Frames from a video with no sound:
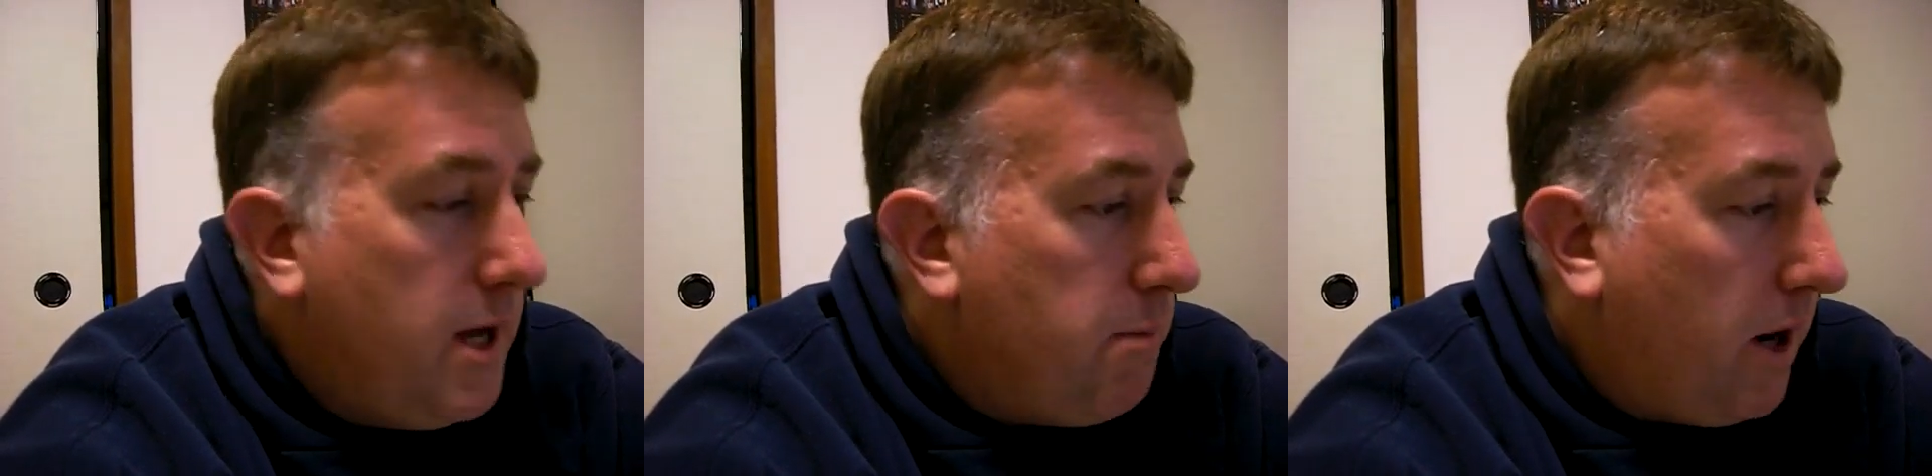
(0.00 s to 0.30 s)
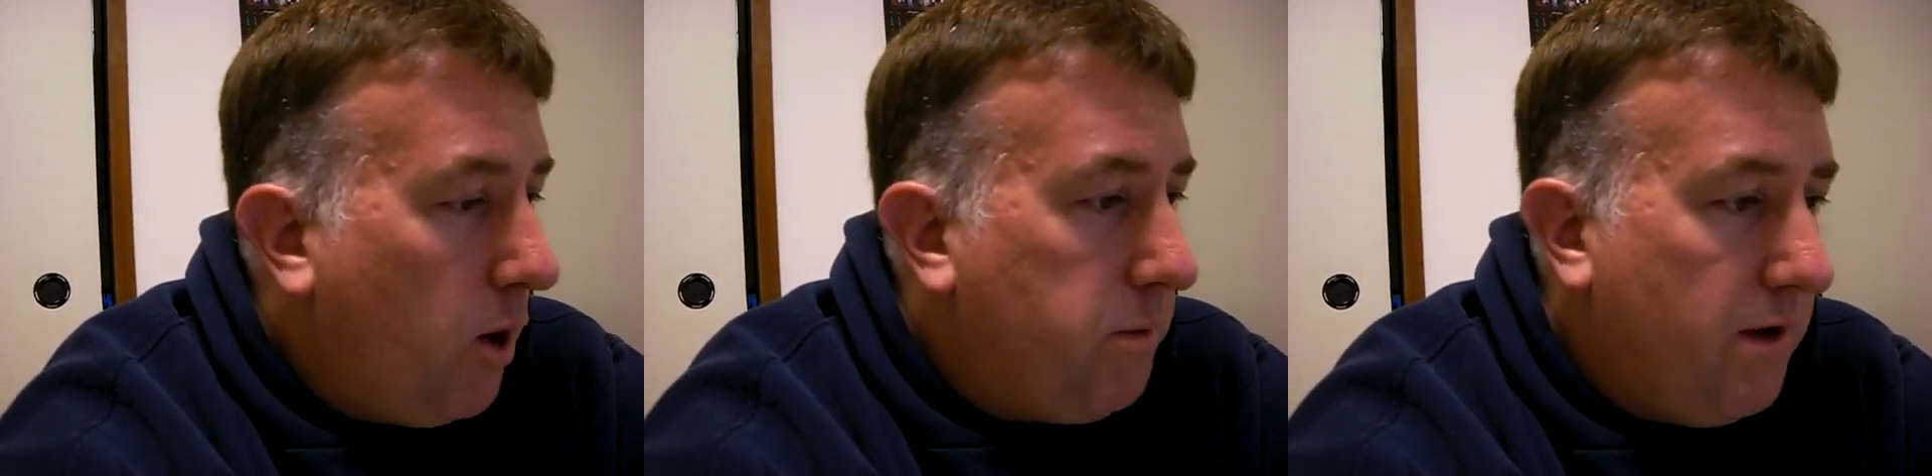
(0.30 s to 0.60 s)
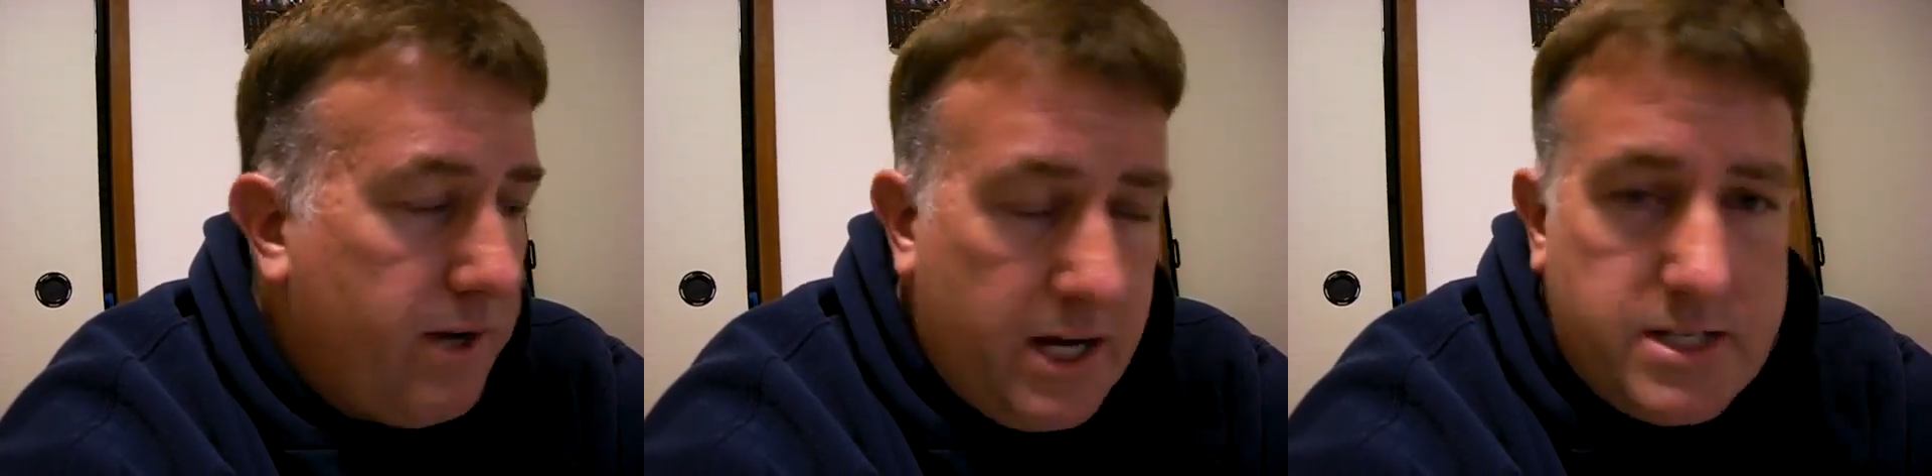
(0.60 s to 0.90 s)
But I hope you
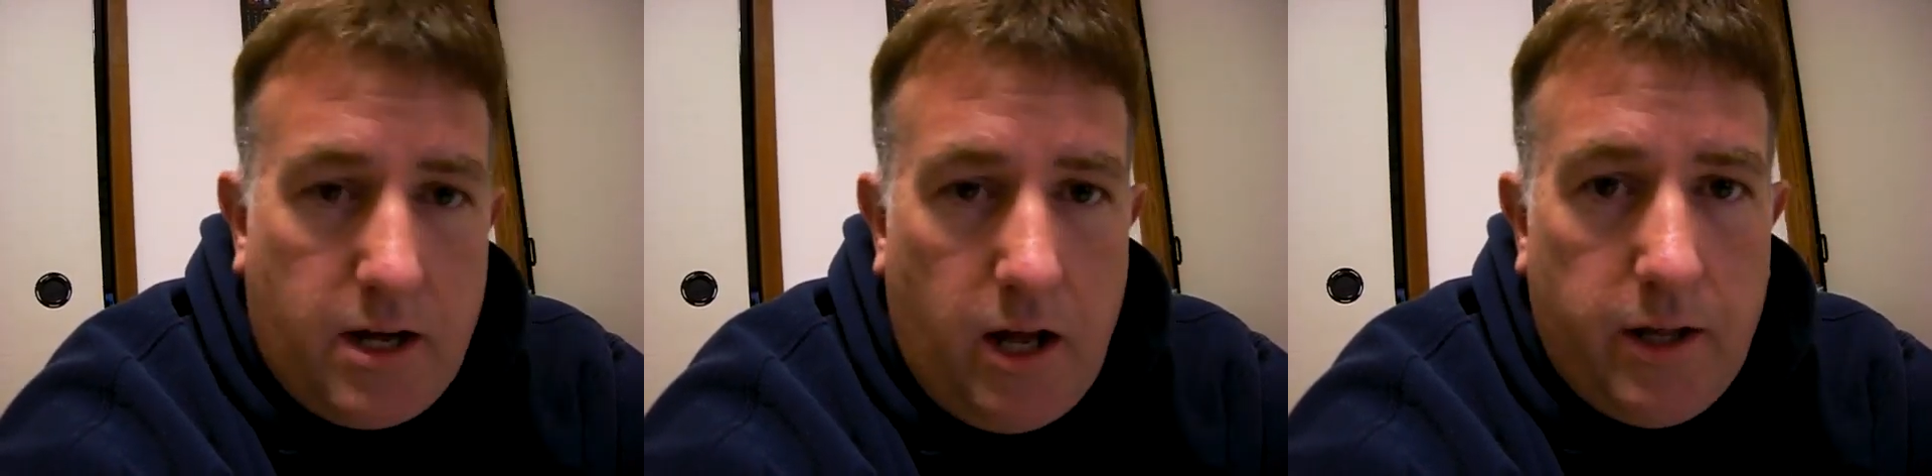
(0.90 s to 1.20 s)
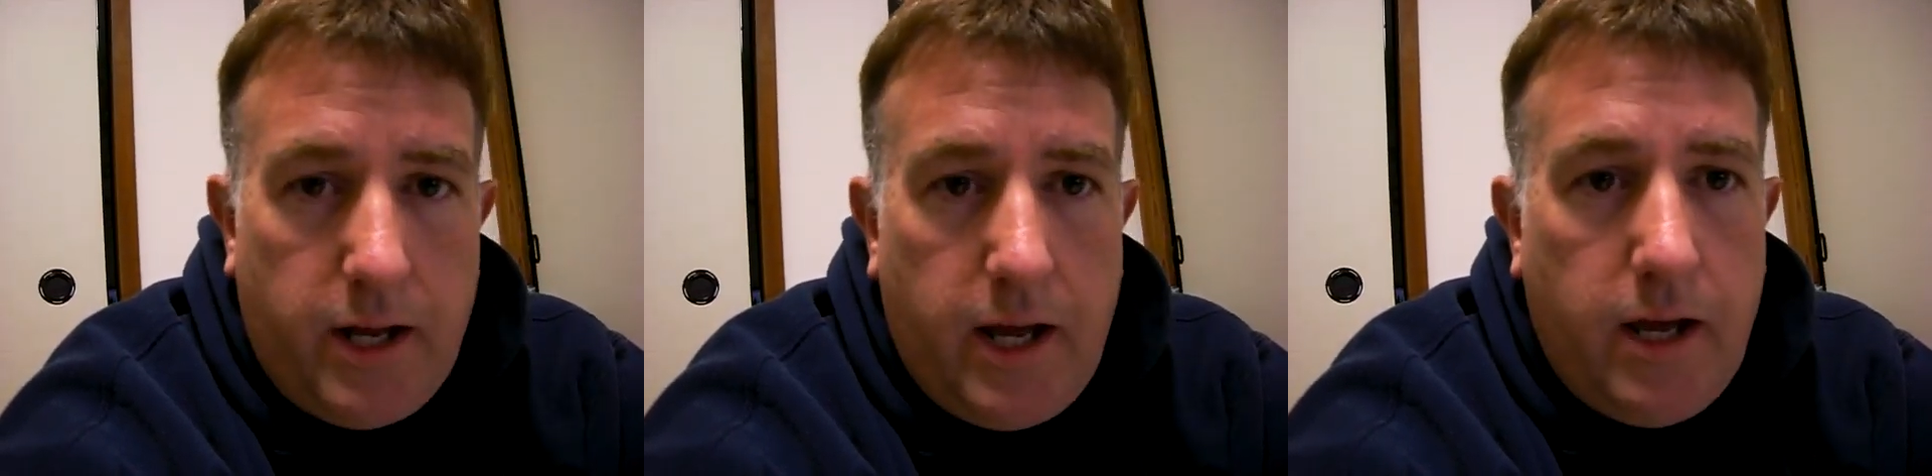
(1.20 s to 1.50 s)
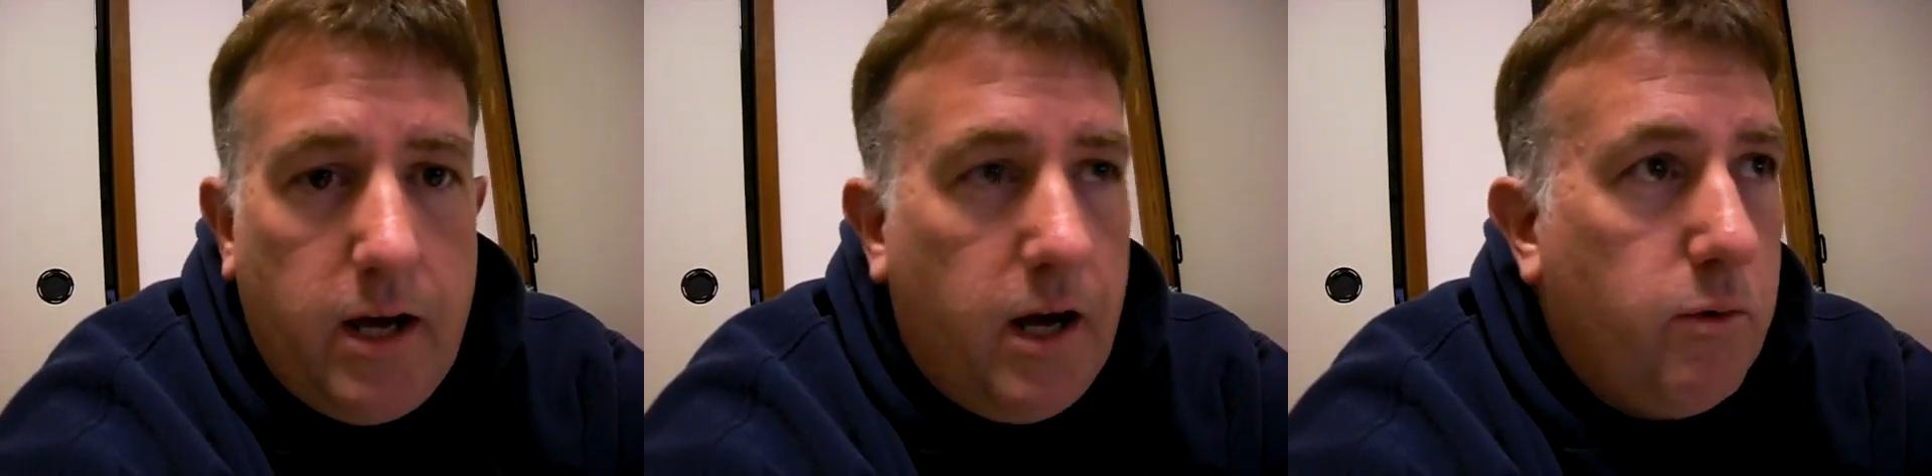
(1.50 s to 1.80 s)
have a nice
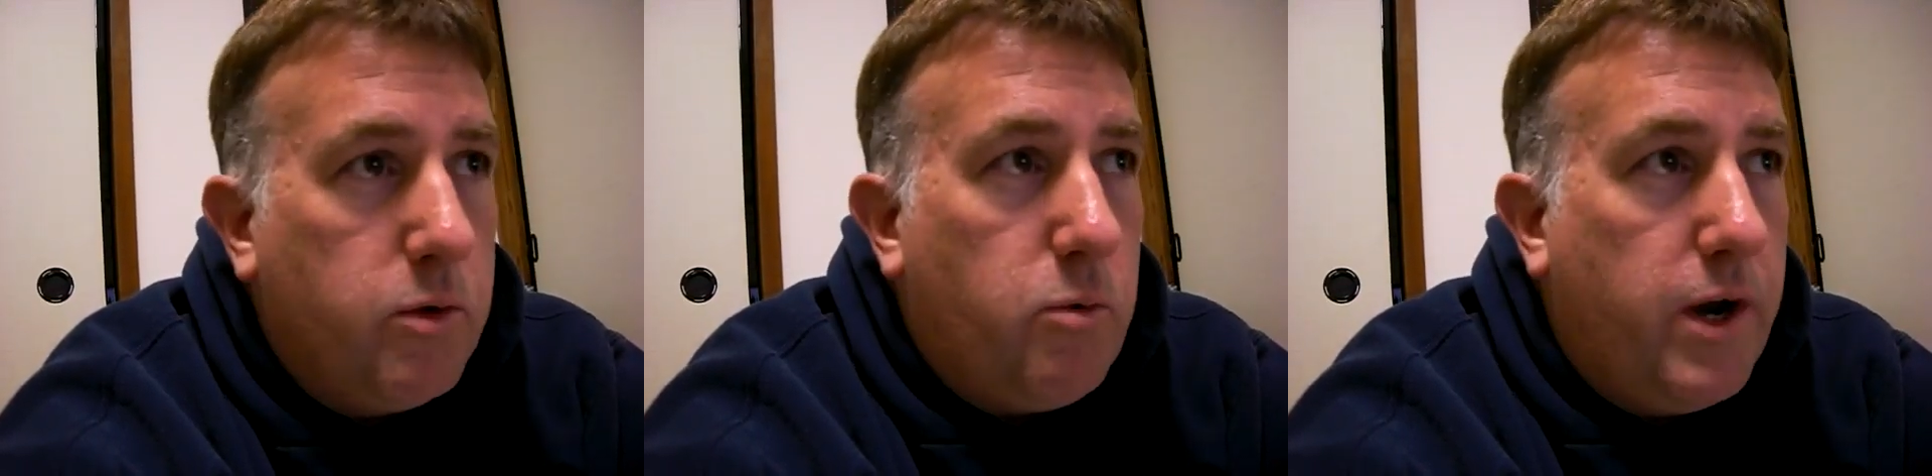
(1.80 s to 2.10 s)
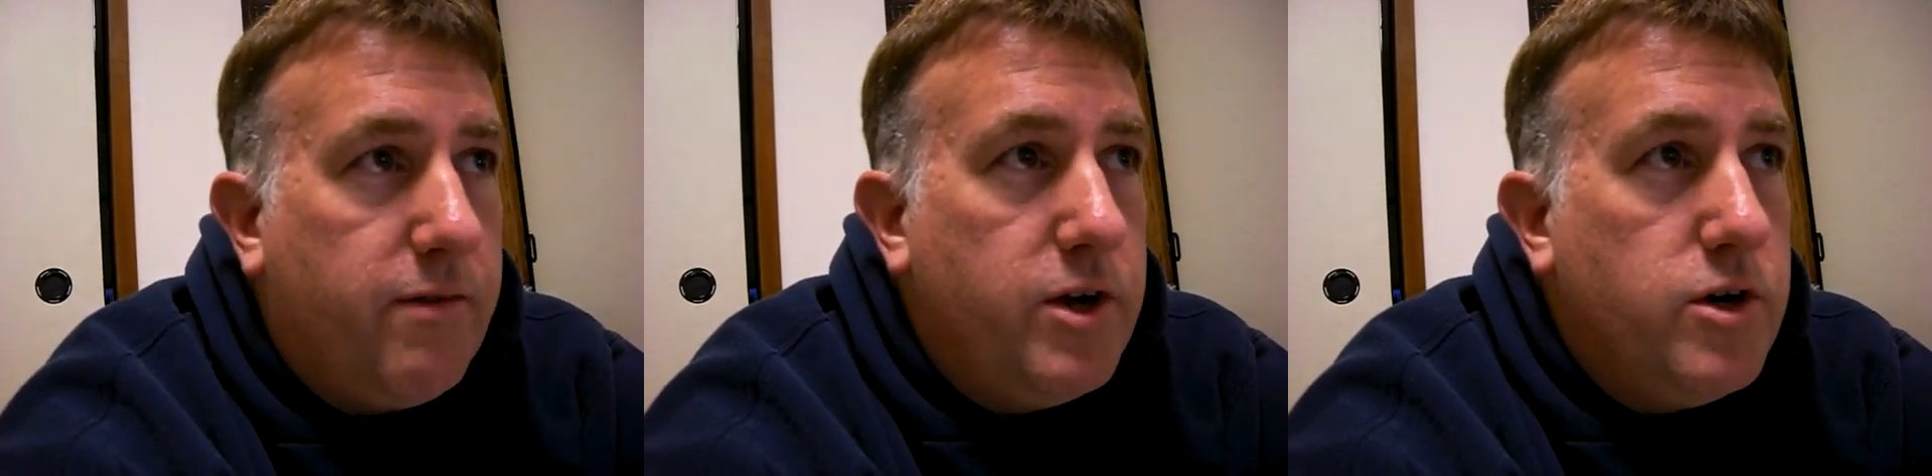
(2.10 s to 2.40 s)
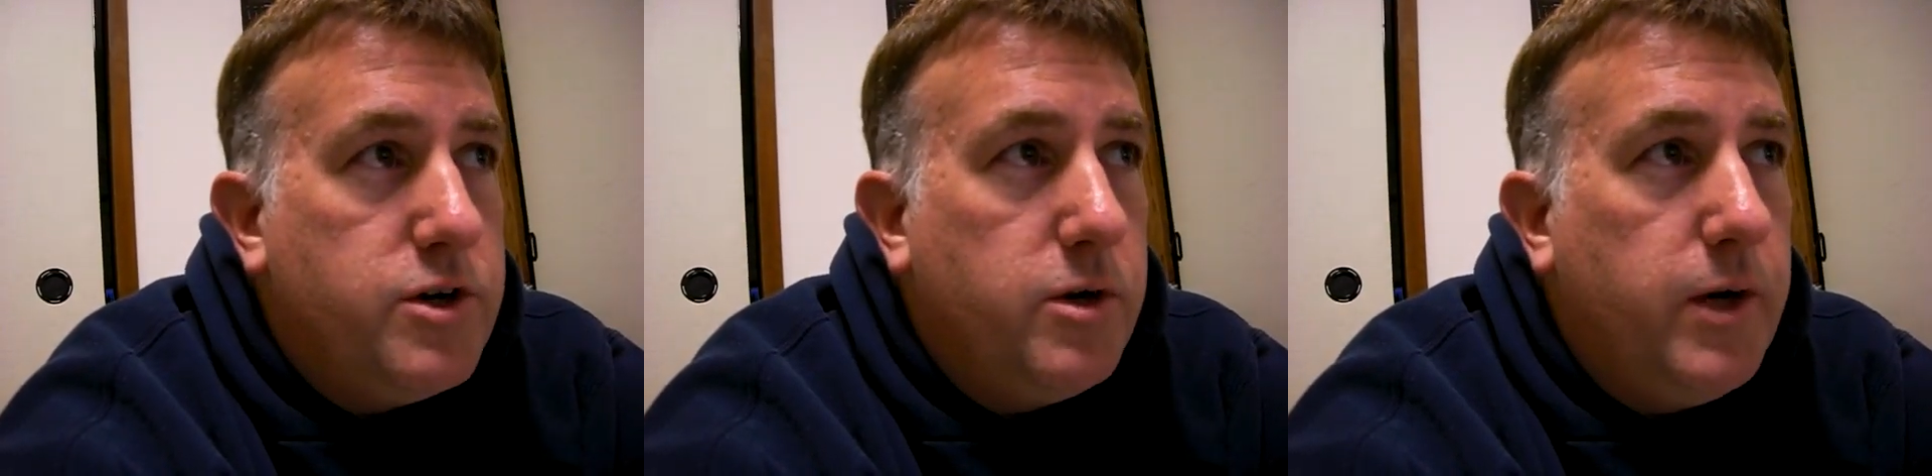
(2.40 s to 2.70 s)
holiday with whatever
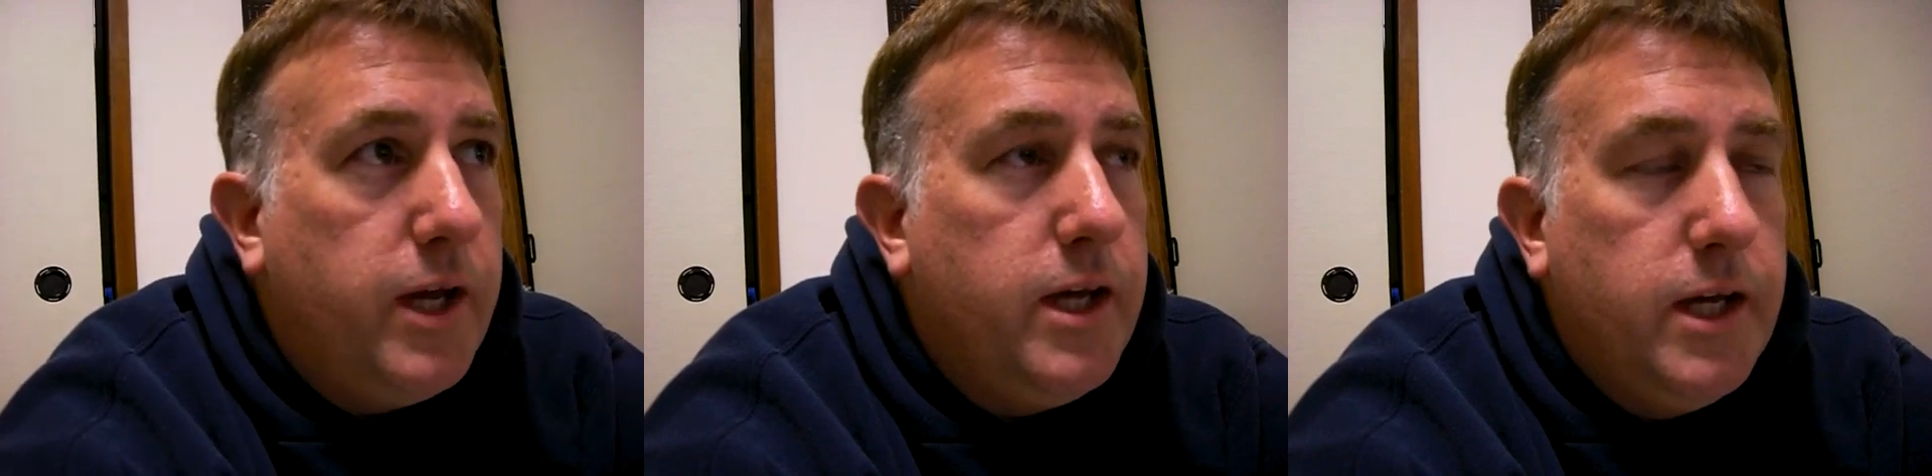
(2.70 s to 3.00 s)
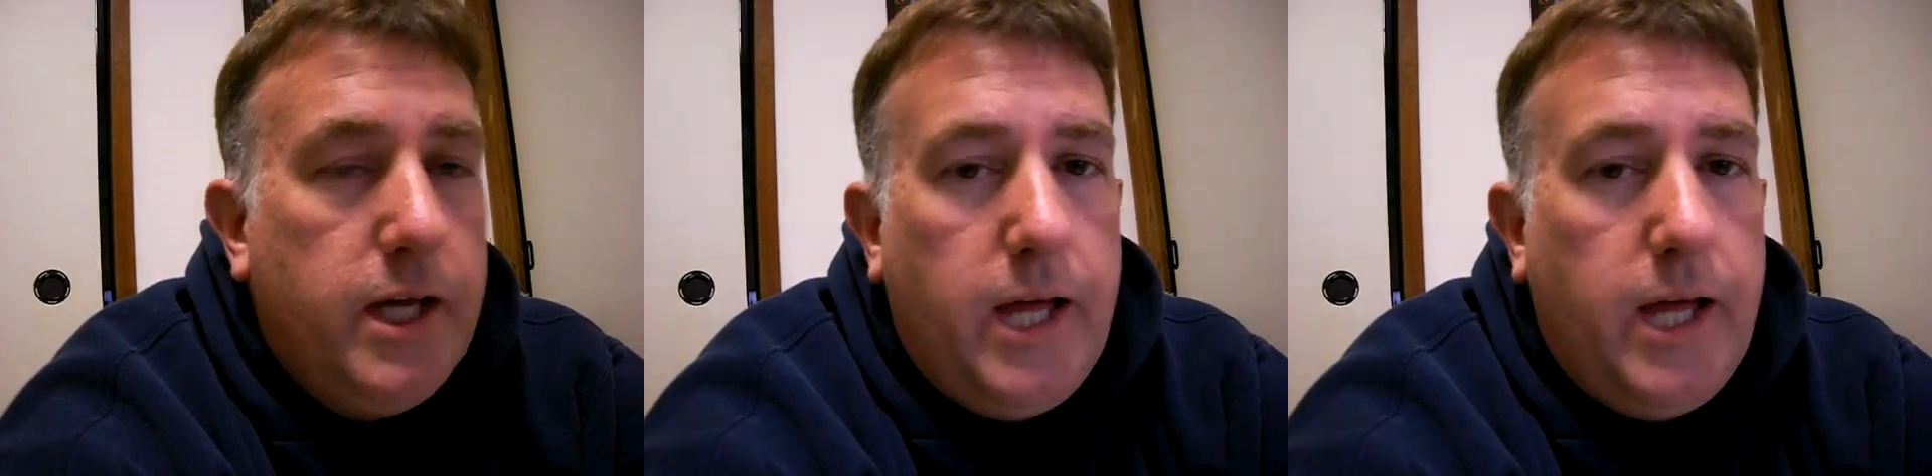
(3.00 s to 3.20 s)
you're doing,